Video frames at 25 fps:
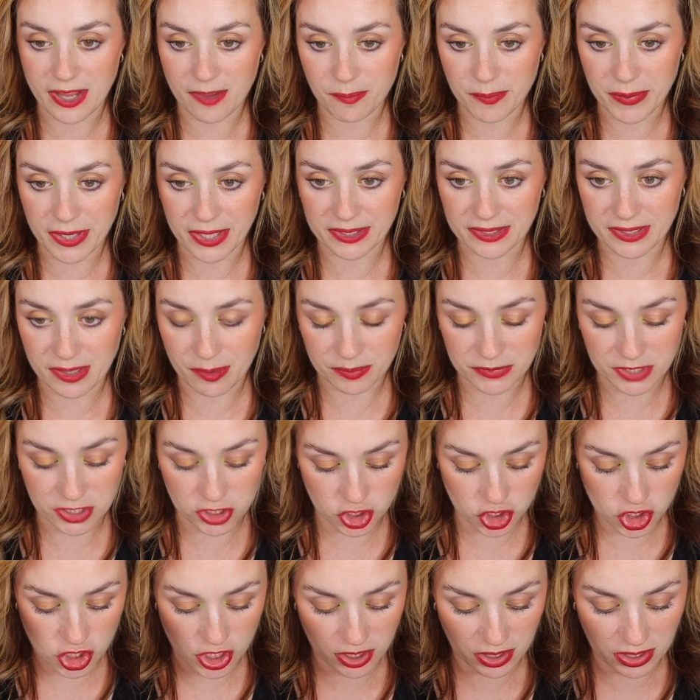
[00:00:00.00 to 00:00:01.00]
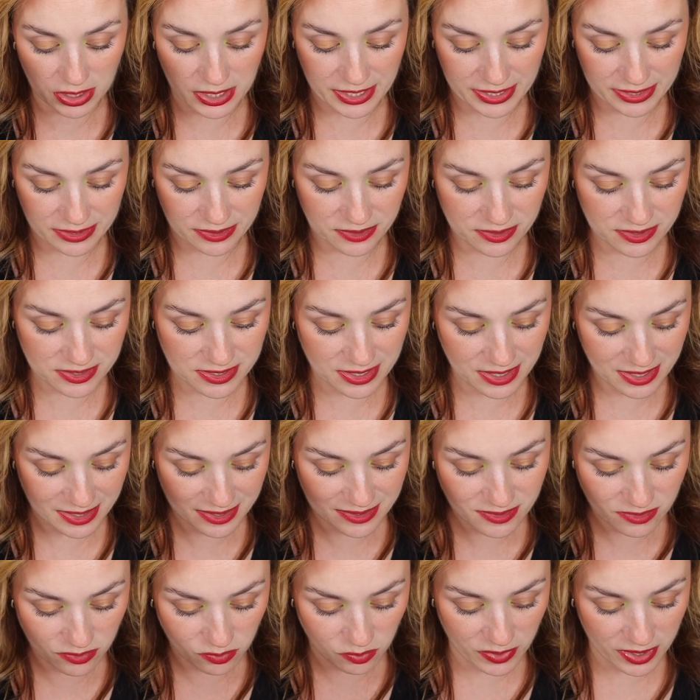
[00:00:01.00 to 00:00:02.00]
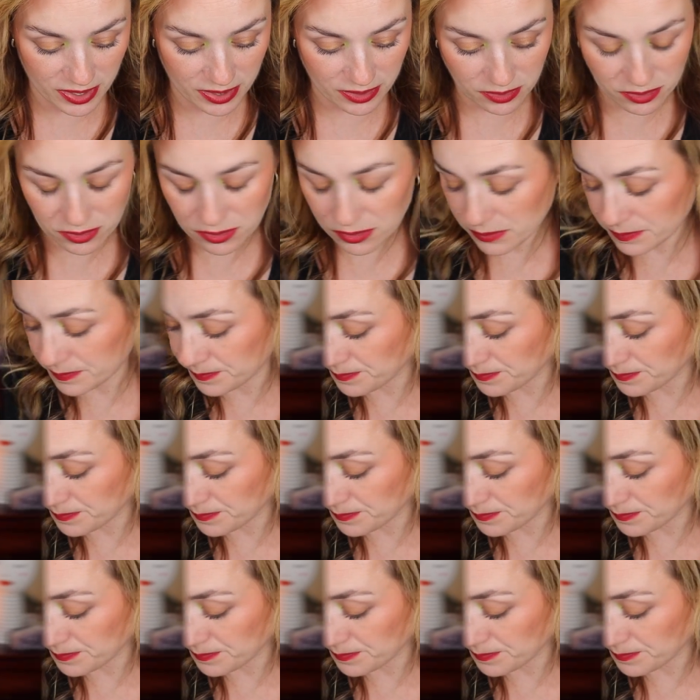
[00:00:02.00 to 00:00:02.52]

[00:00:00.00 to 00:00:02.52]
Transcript: I picked up the gel liners as well.